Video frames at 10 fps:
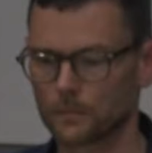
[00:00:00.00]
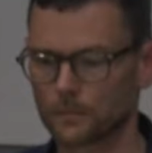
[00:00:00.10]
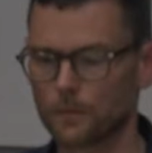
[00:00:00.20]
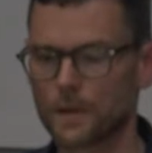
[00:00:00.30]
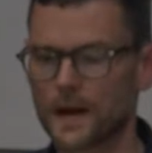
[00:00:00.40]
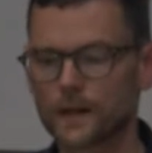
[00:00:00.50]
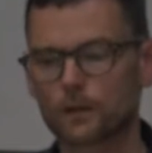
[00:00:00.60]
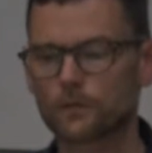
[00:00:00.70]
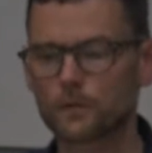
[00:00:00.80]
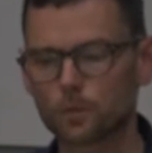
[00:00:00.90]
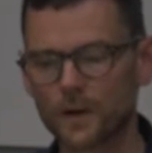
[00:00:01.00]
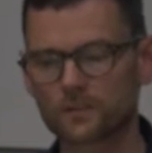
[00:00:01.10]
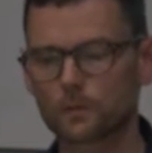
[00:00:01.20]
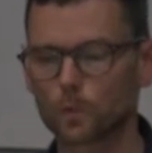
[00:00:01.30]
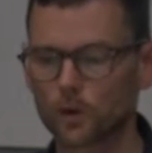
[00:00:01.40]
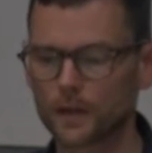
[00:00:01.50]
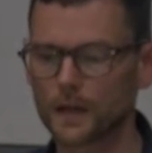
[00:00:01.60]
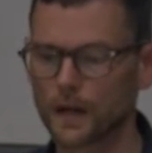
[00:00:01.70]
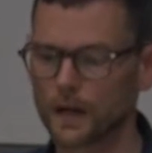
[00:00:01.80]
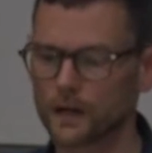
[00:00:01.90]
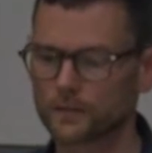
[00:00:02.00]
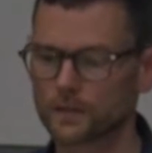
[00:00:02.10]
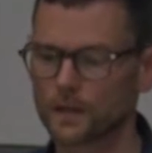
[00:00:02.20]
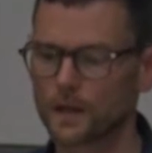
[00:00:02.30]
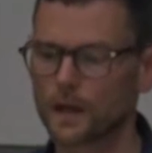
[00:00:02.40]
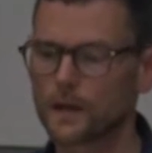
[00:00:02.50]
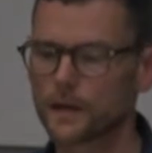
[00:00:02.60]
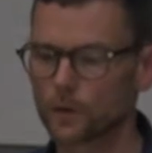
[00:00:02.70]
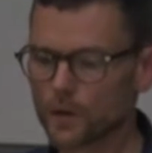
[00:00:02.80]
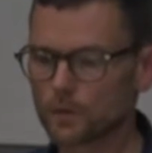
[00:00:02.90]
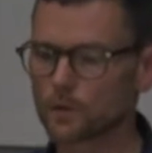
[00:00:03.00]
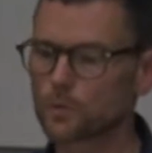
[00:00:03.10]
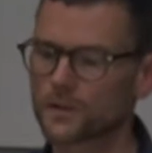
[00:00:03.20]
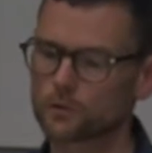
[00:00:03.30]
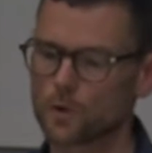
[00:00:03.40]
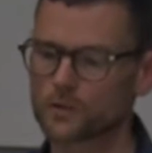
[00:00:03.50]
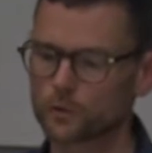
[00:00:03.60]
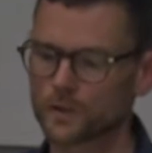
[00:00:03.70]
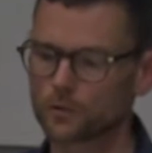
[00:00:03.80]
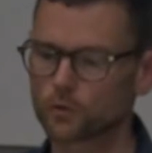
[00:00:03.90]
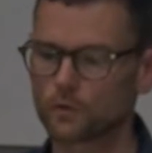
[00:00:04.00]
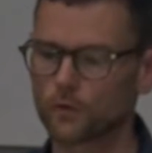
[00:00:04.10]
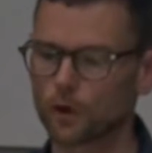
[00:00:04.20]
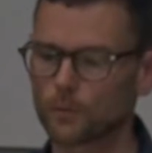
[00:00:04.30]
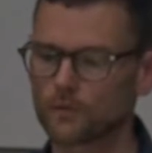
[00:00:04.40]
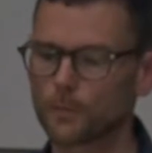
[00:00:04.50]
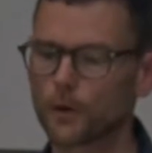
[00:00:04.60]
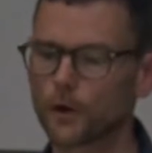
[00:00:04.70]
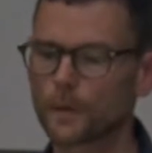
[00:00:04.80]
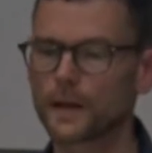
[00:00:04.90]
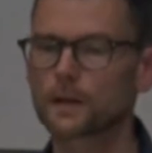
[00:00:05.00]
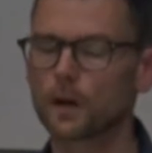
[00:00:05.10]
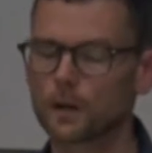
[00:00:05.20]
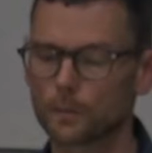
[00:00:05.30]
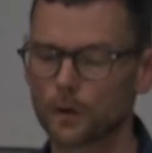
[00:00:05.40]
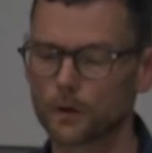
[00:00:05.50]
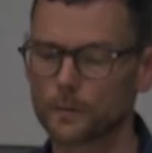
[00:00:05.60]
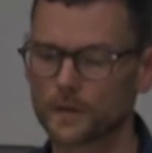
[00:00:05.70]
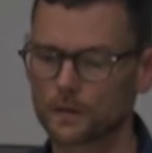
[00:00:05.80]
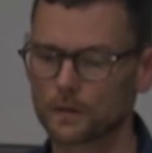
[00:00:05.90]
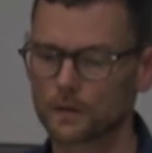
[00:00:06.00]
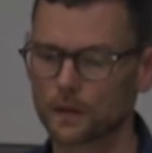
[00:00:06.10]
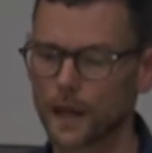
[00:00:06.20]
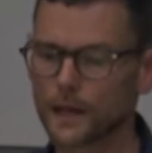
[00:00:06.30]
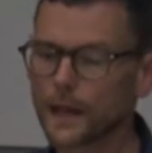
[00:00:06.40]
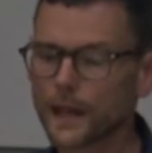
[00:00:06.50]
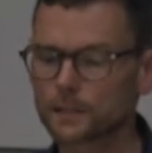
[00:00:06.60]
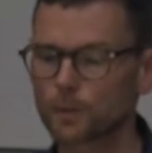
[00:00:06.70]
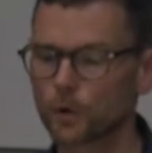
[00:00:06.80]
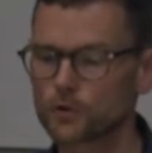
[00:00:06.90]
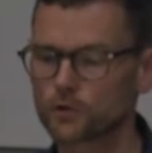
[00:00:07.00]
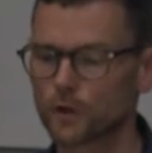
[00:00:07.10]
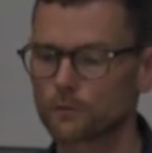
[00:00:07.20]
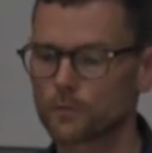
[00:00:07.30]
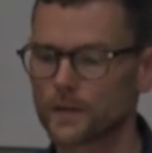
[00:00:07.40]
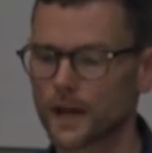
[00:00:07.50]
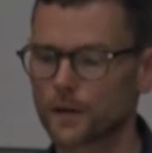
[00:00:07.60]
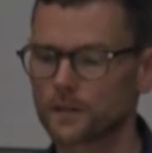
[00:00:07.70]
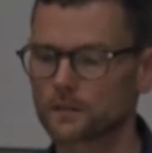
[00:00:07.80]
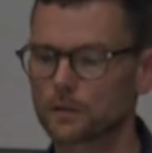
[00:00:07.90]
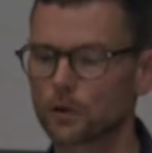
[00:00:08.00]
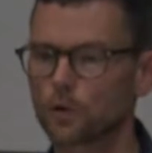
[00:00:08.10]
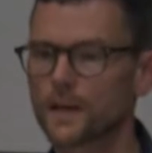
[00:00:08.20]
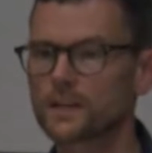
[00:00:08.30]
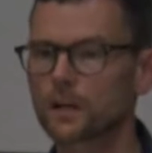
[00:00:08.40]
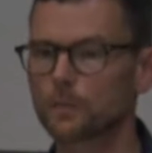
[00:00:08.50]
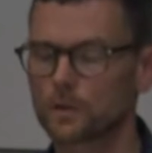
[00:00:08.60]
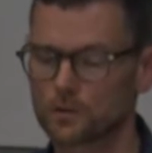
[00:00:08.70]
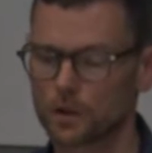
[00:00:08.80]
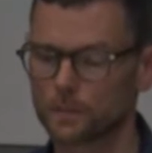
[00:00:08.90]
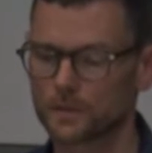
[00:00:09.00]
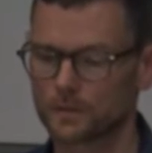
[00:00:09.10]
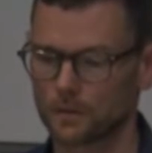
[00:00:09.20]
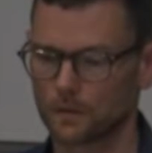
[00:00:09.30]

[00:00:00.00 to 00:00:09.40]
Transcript: For part of the Western working class, neoliberal restructuring took the form of permanent unemployment and an explosion of precarious low-income jobs.